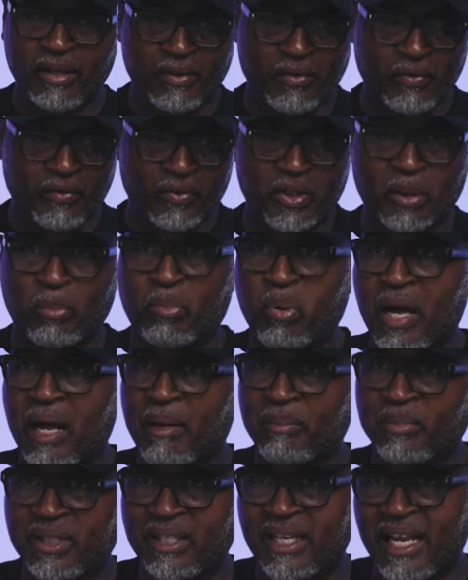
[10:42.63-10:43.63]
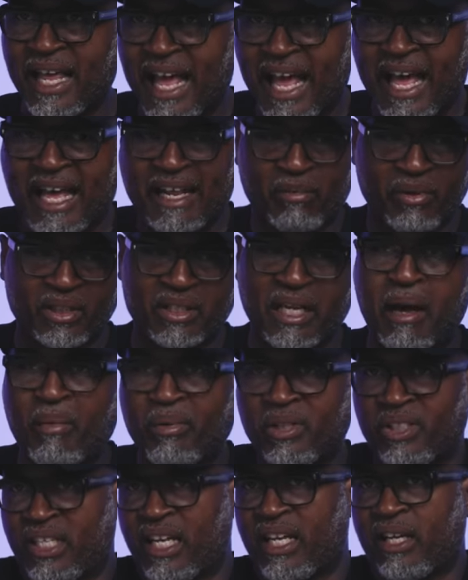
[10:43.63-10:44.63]
It the problems it had was I
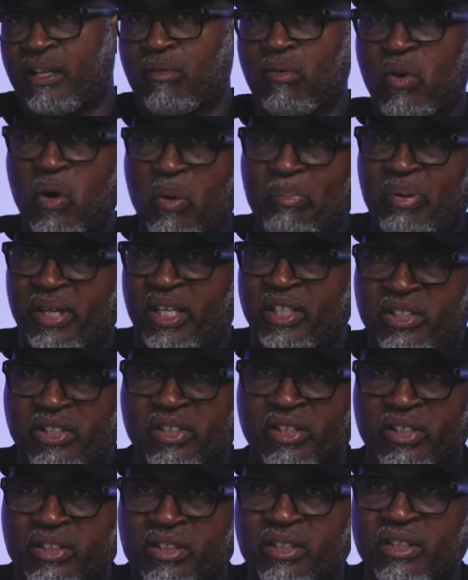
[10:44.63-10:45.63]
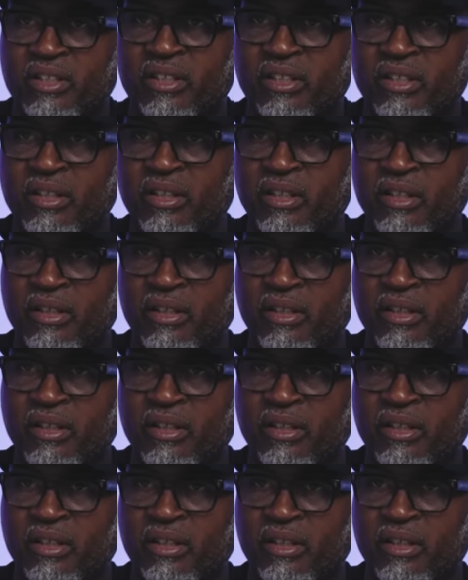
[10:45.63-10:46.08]
was taking the wrong pictures. Right.